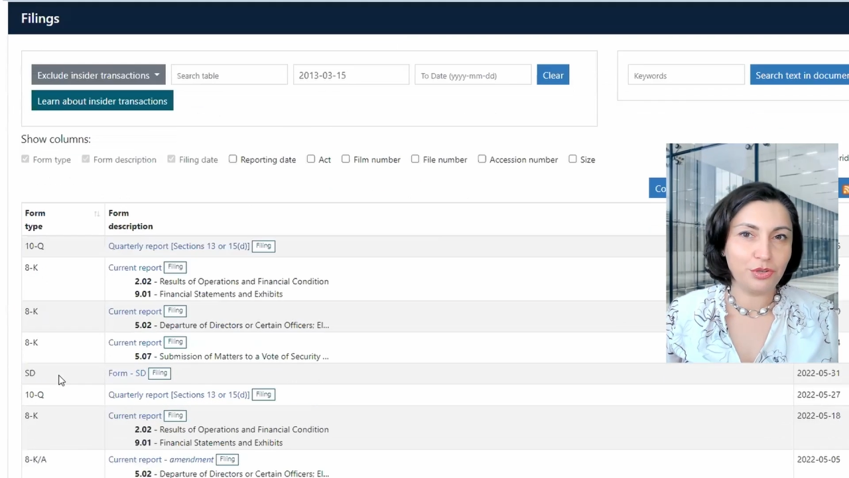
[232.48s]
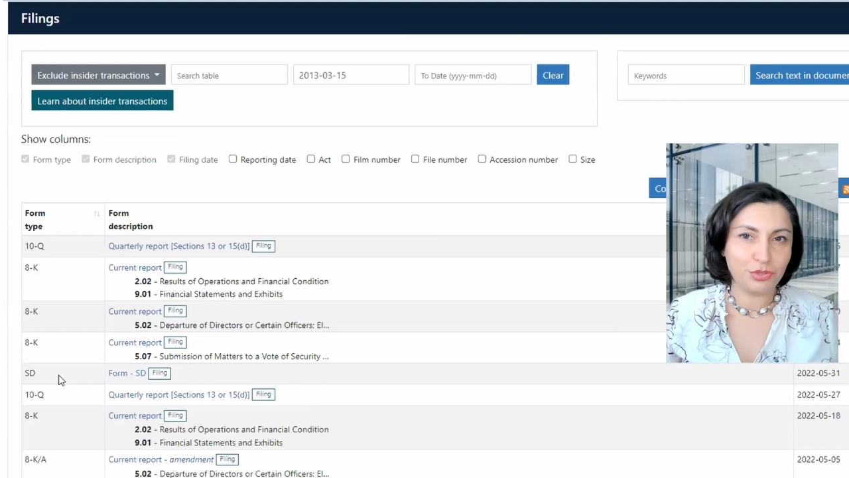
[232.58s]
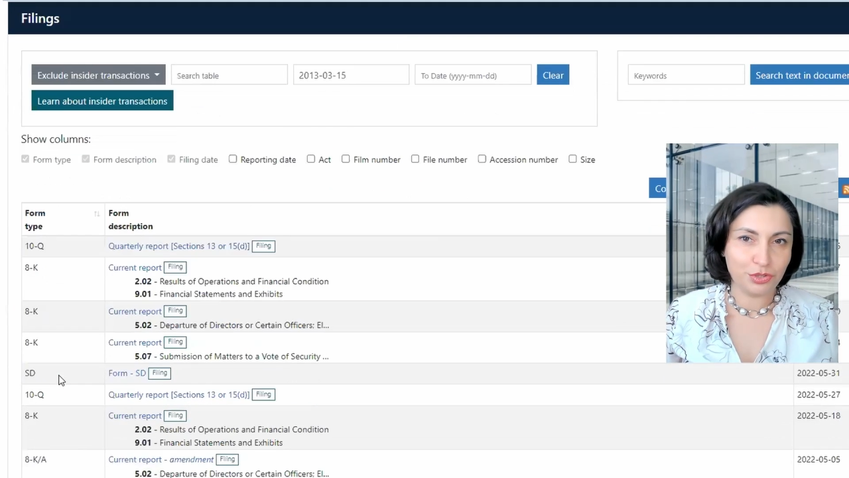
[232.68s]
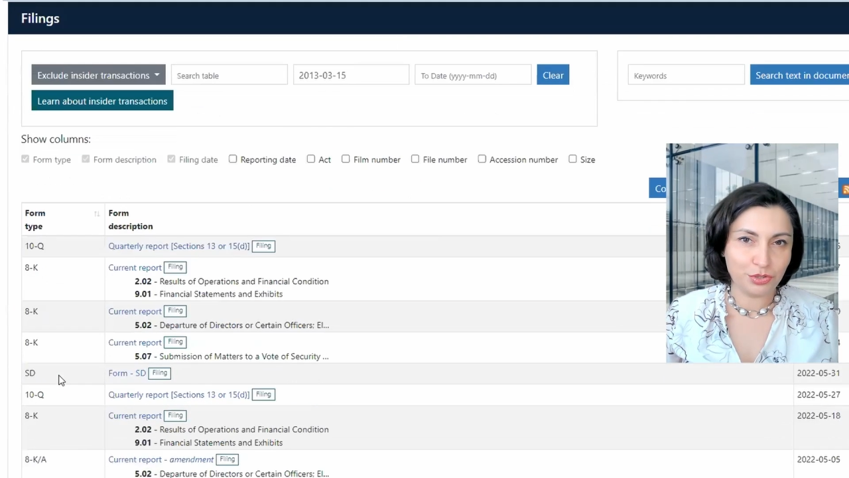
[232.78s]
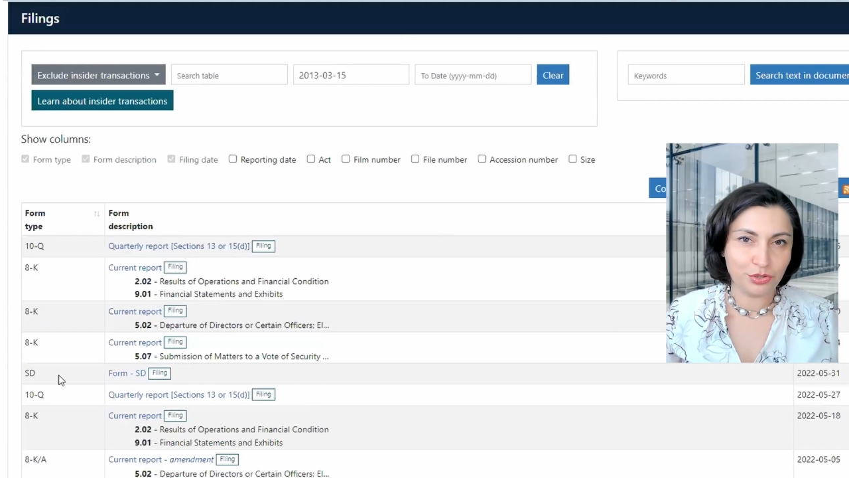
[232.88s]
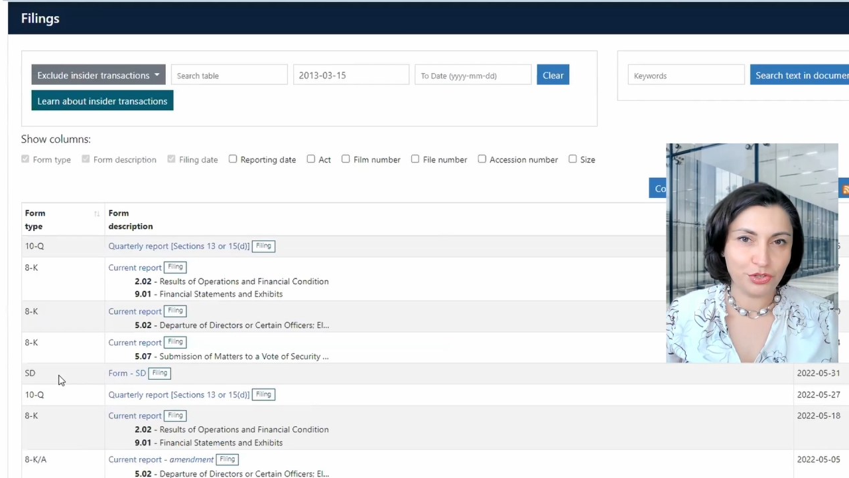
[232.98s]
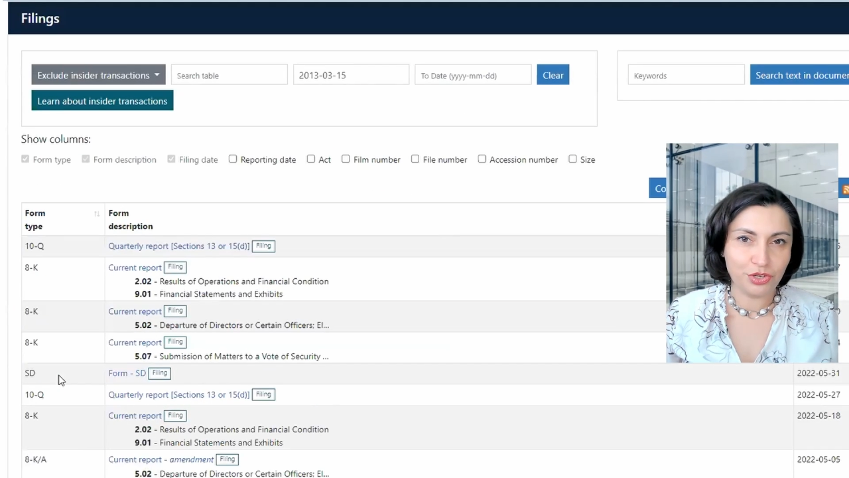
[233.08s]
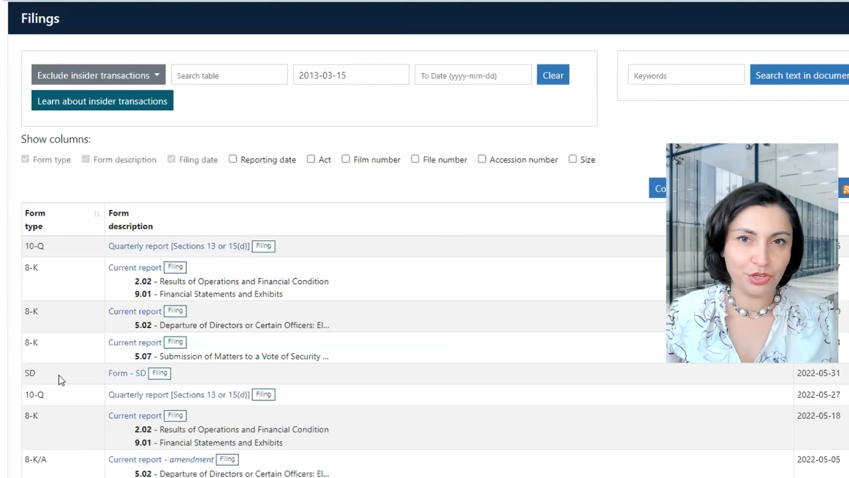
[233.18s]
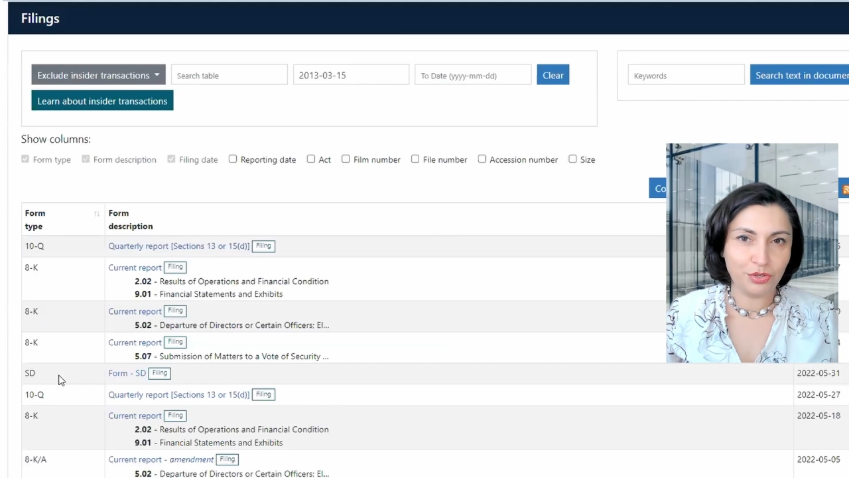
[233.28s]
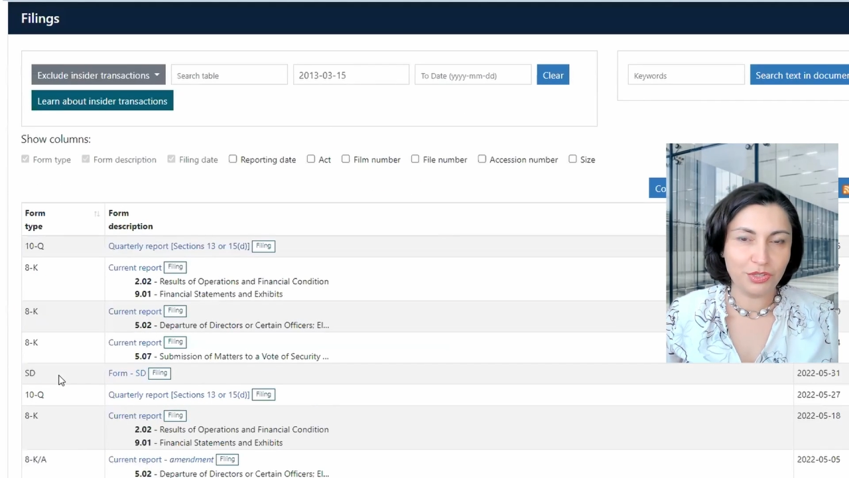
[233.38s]
your search
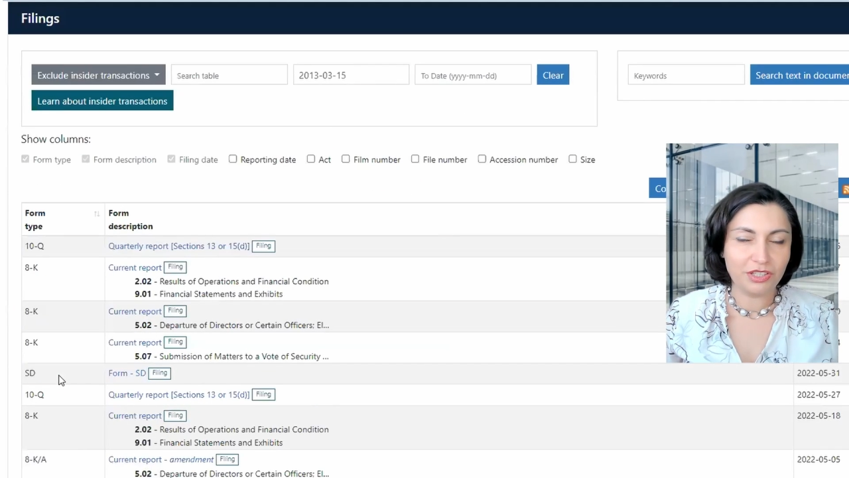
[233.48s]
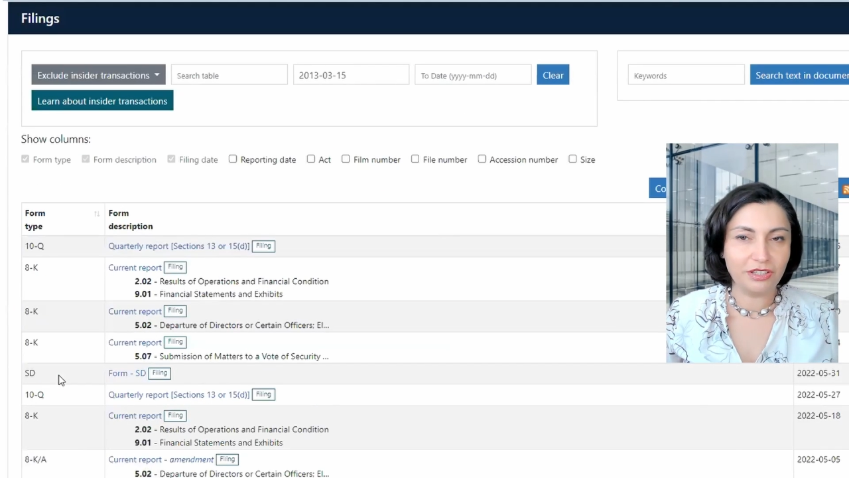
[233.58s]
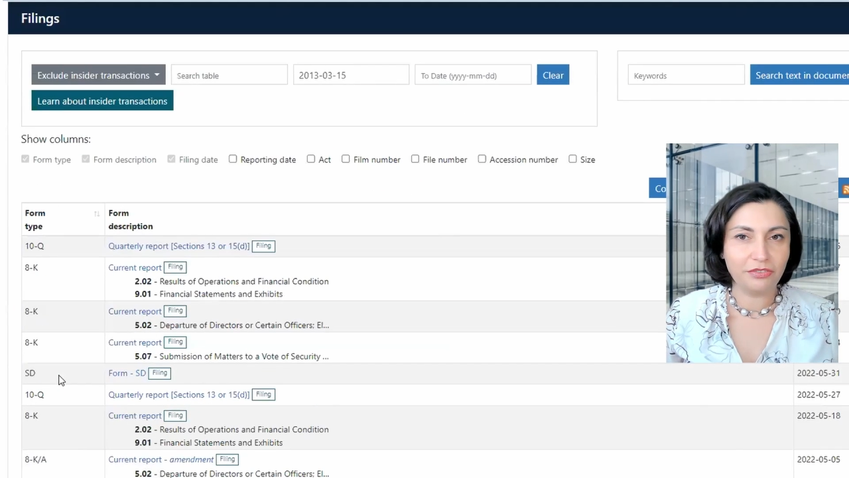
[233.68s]
using